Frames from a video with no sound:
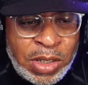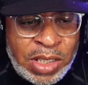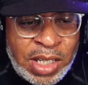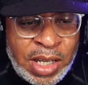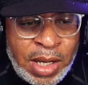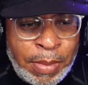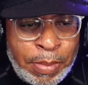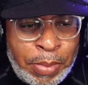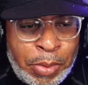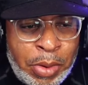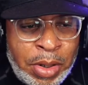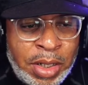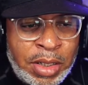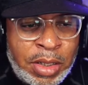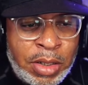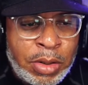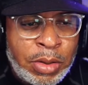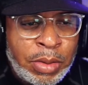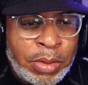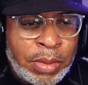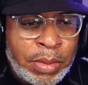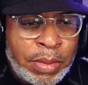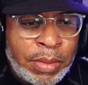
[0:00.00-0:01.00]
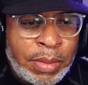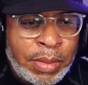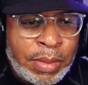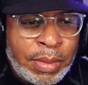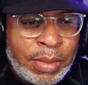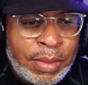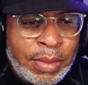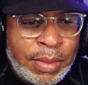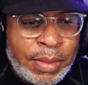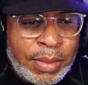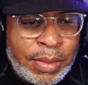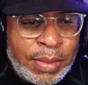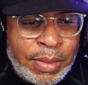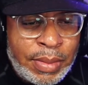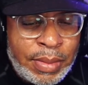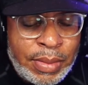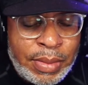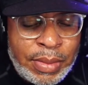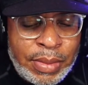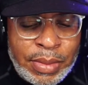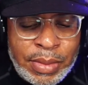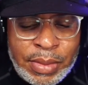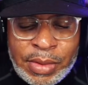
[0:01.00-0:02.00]
14.2.
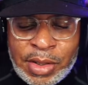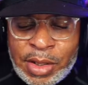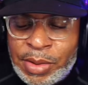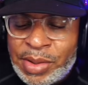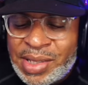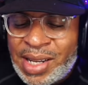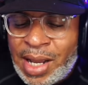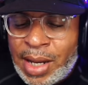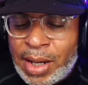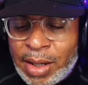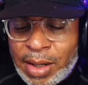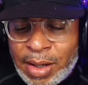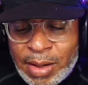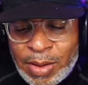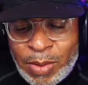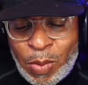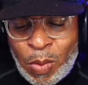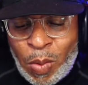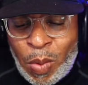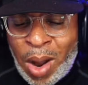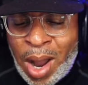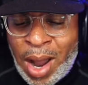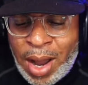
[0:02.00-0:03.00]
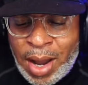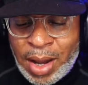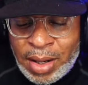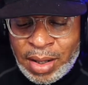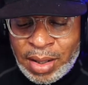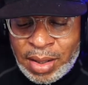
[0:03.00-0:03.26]
So it's like, why?